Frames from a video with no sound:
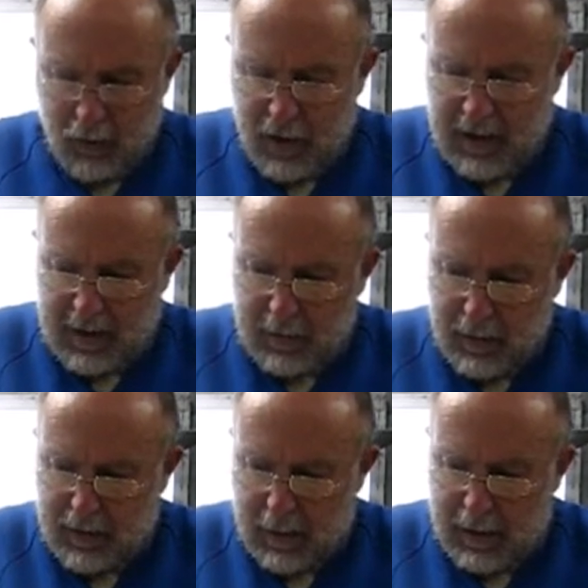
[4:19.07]
reasonable
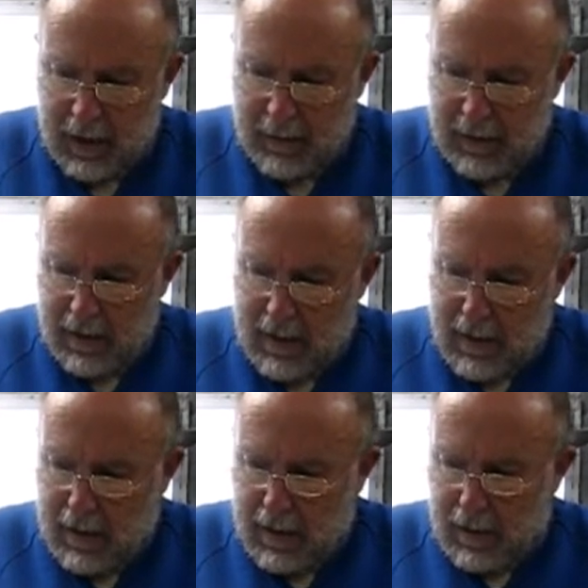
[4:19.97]
job out of it.
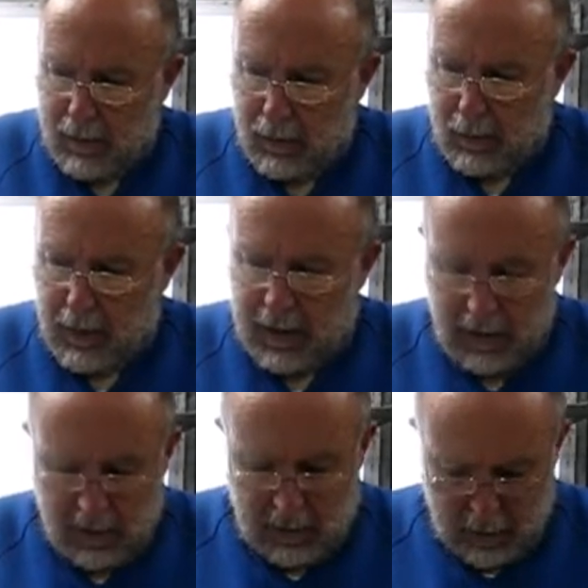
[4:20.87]
Will it be
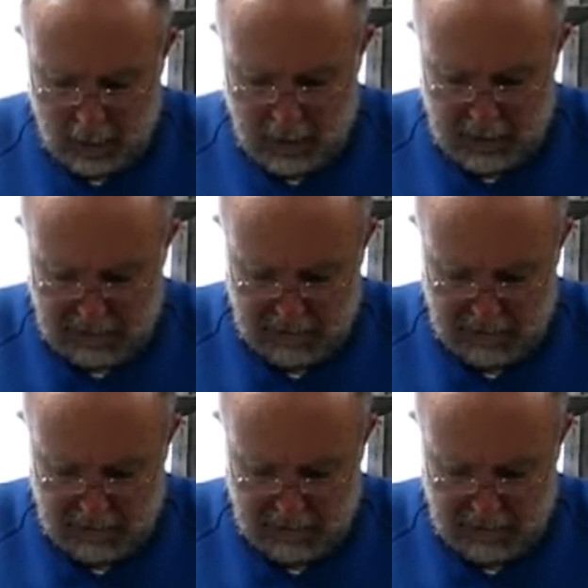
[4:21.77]
Consort?